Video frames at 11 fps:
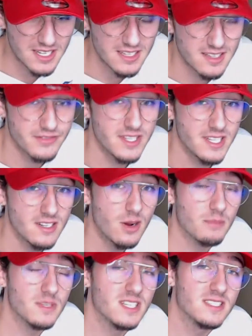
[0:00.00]
of this video,
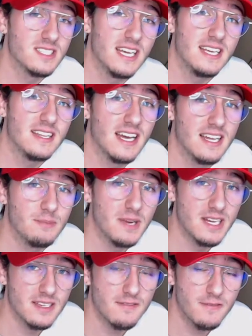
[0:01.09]
I'm going to say that
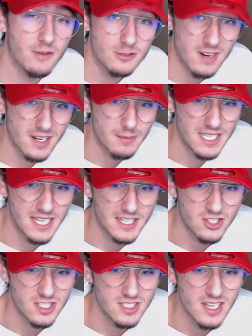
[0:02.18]
my first
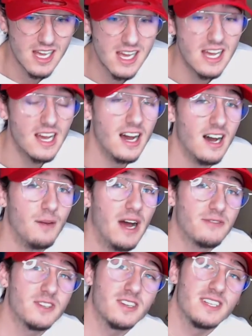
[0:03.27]
recommendation,
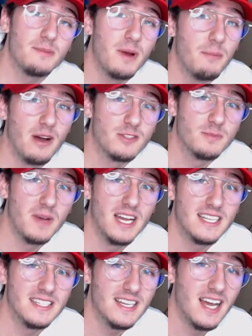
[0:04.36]
after cleaning my mouse pad,
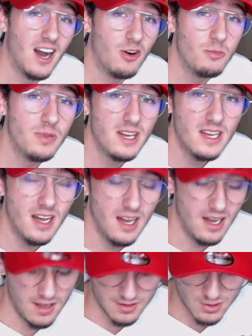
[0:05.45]
it did help
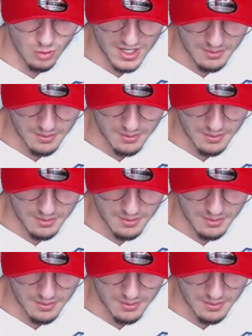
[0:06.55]
quite a